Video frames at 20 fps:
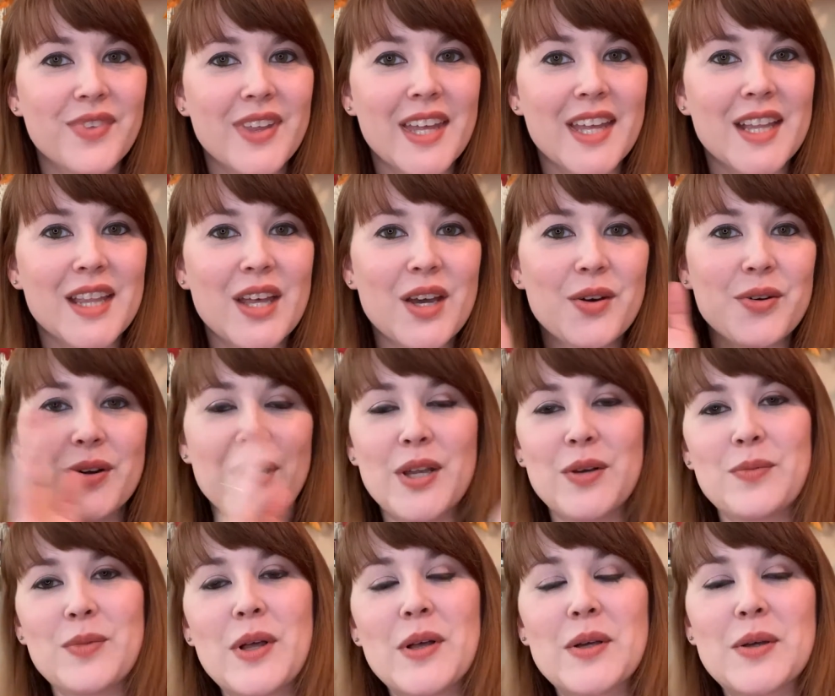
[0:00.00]
Hello
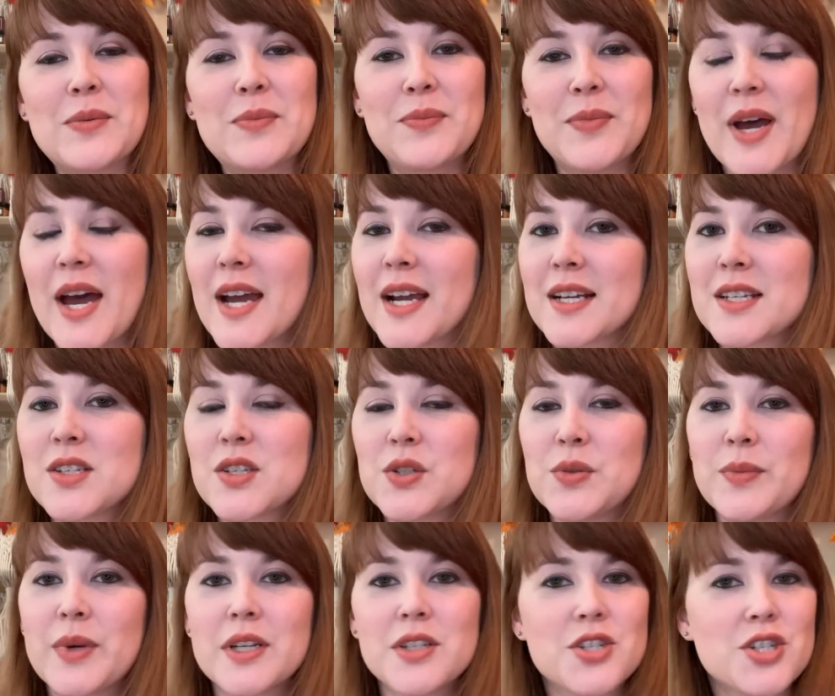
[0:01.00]
and welcome back to
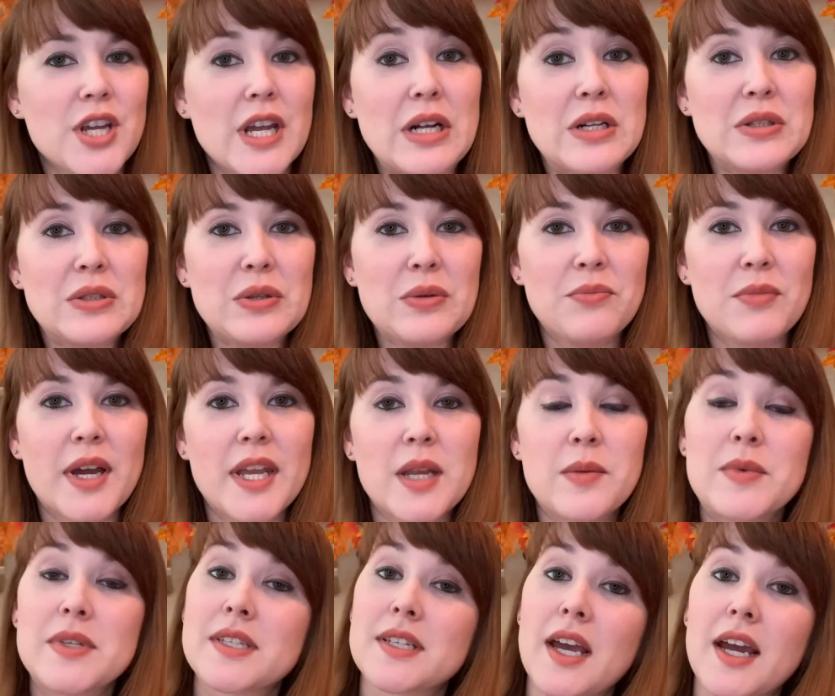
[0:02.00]
my channel. My
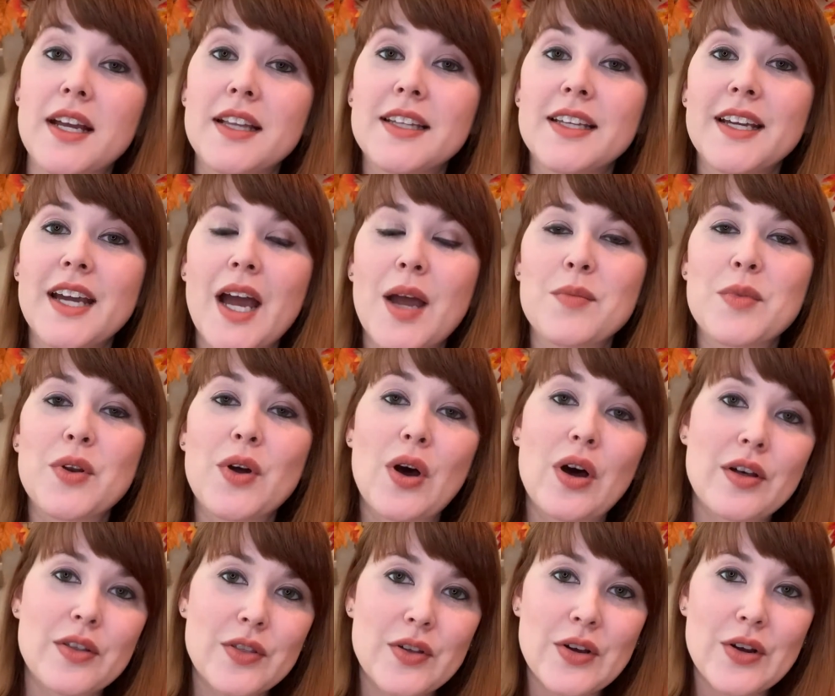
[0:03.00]
name is Kylie. I'm an
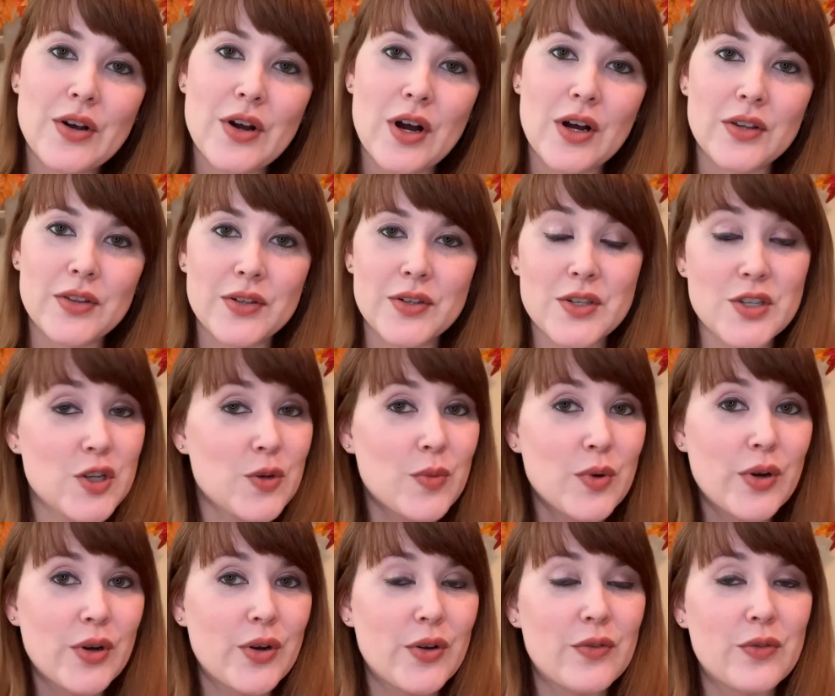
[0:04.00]
author,
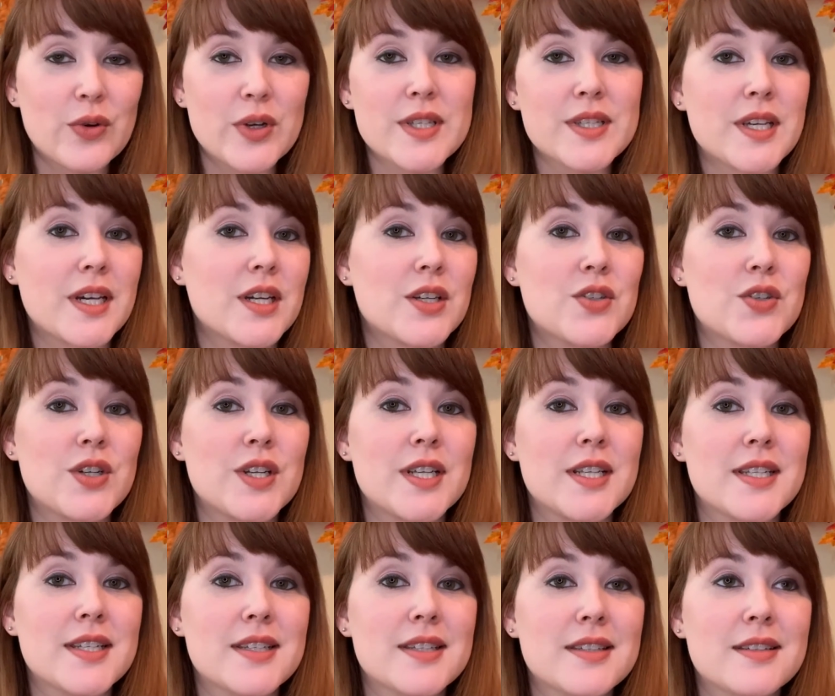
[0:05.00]
authortuber, voice
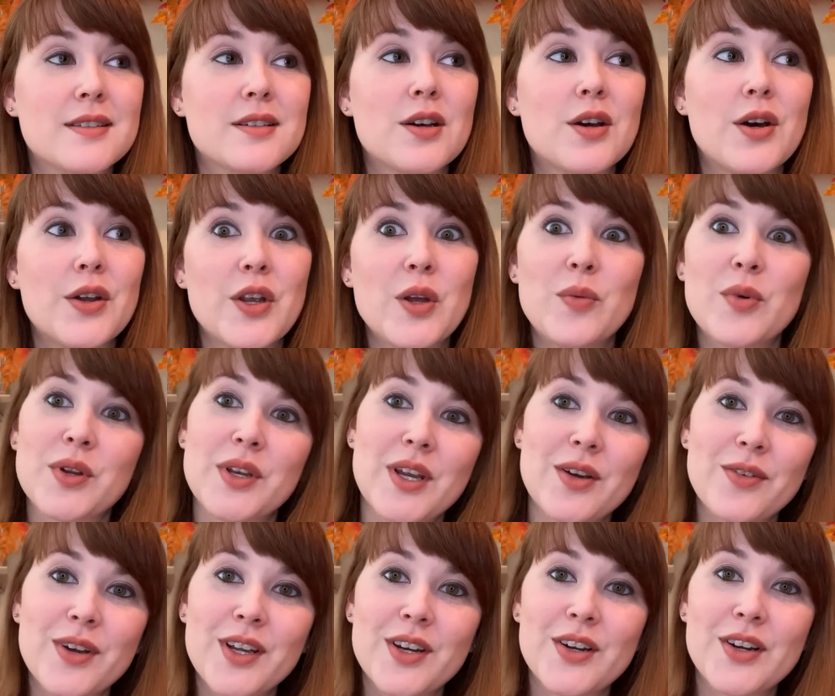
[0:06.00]
actress, audiobook
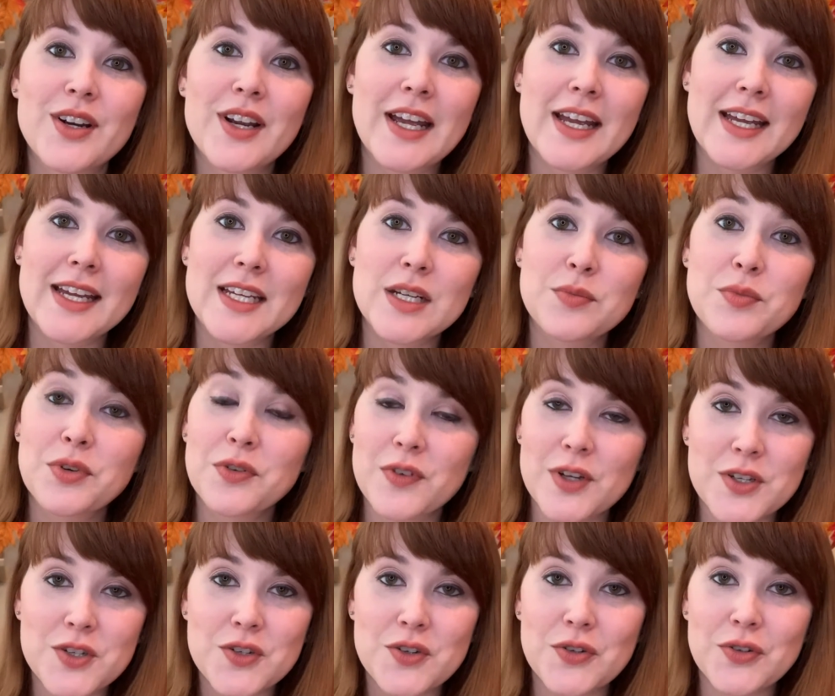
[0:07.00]
narrator, and
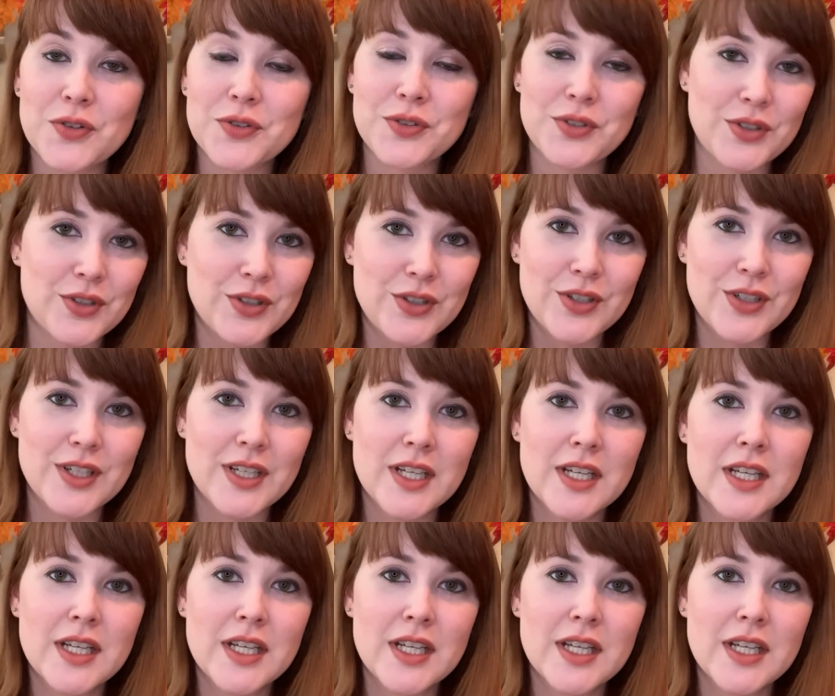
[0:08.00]
professional nerd,